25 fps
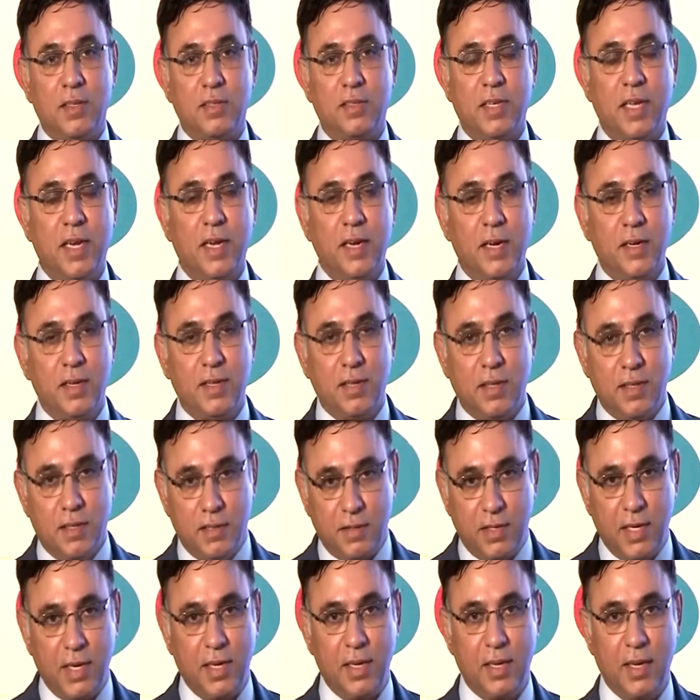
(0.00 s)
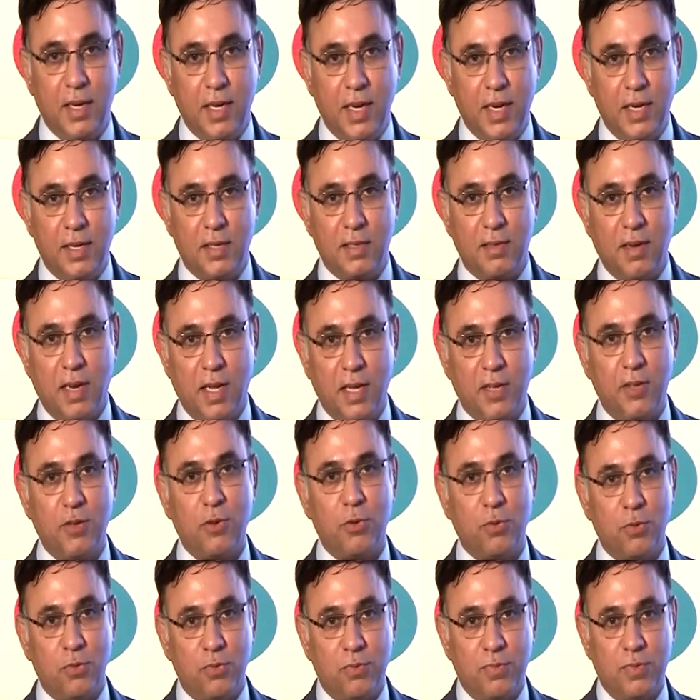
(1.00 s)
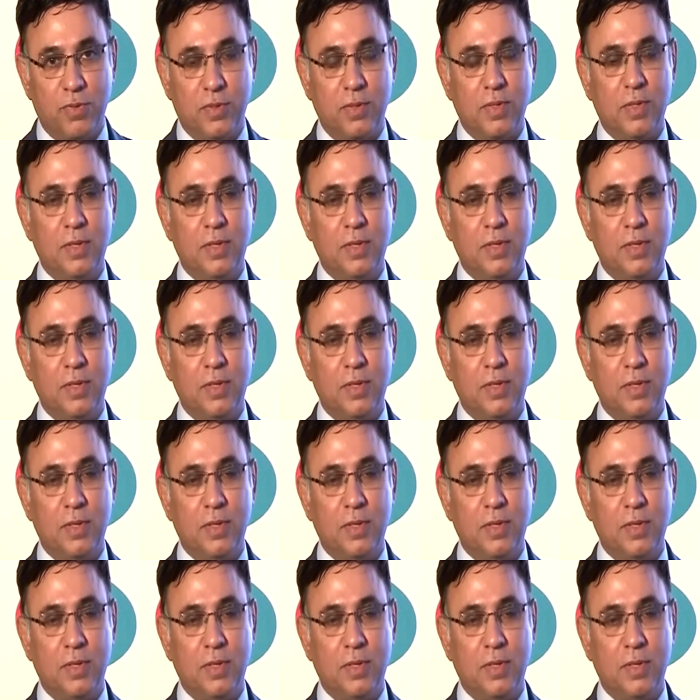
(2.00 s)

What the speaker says: senior leaders like you